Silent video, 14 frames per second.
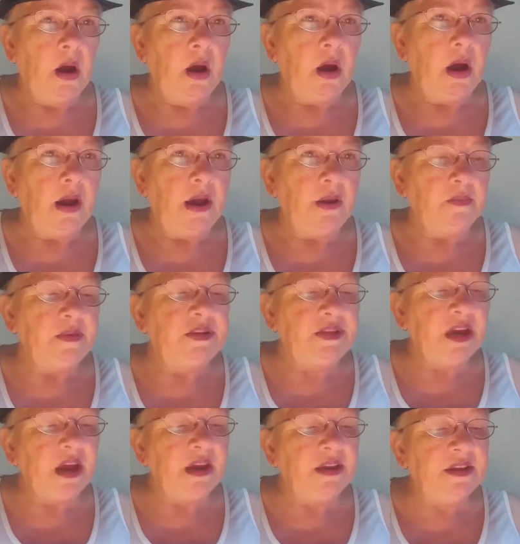"I am
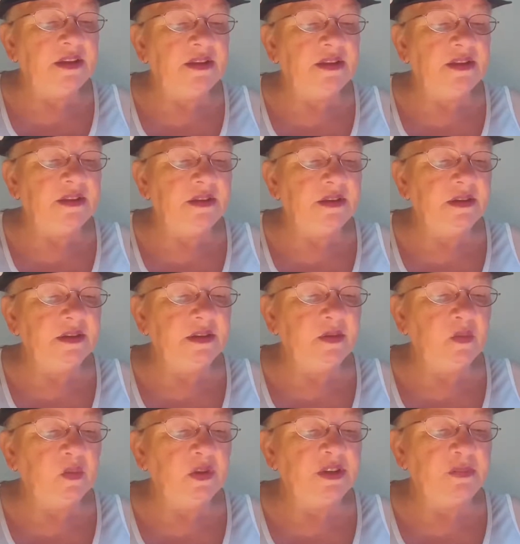dead,"
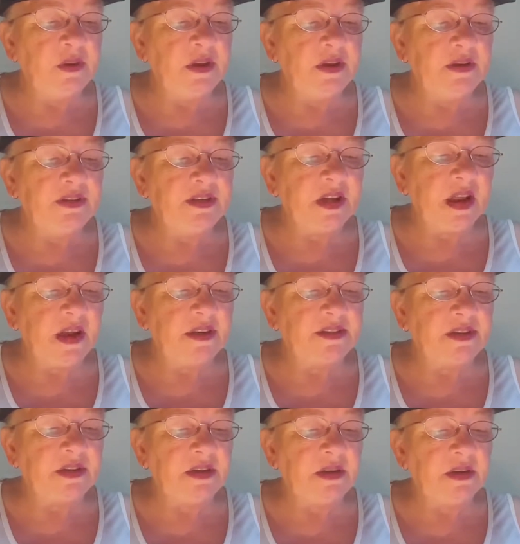whispered
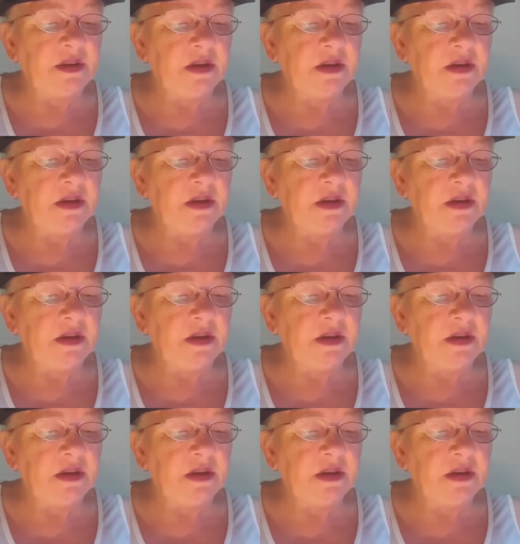Selexon,